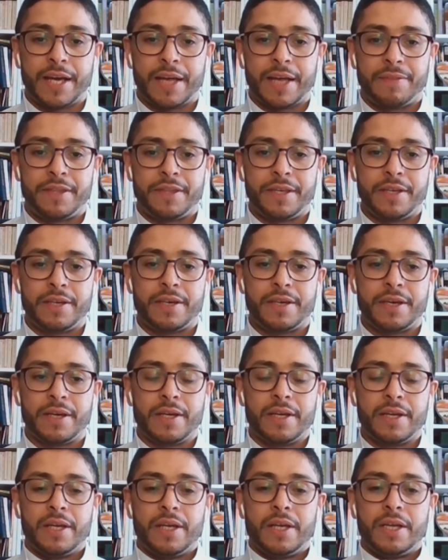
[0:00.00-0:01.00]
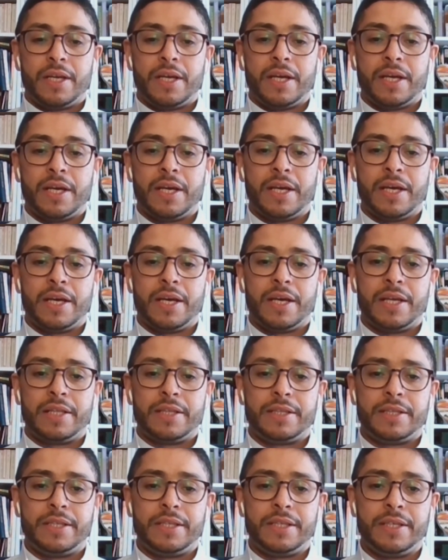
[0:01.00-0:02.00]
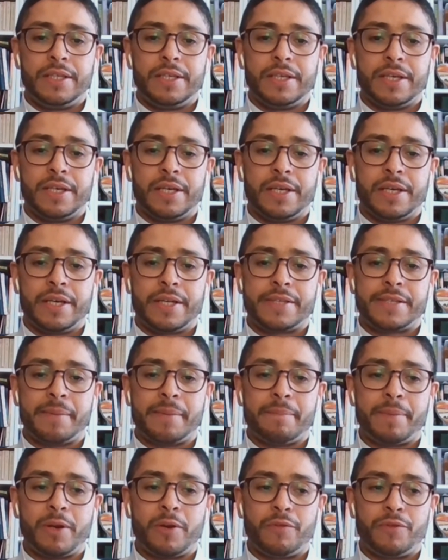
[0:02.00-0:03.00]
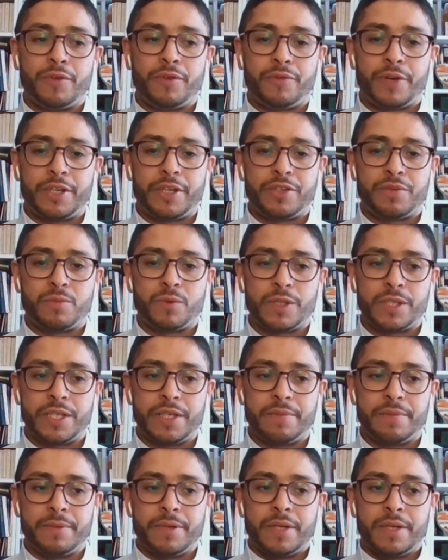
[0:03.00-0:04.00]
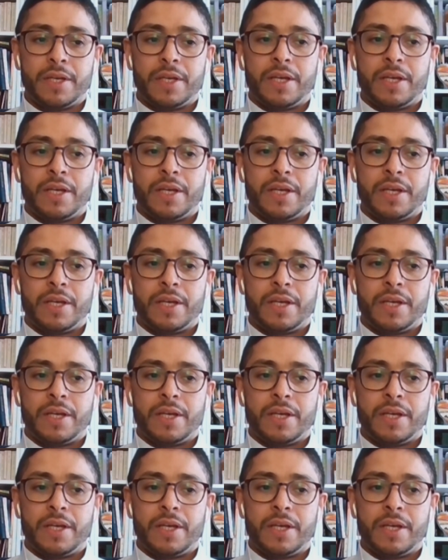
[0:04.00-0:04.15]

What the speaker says: I think the example of the French Muslim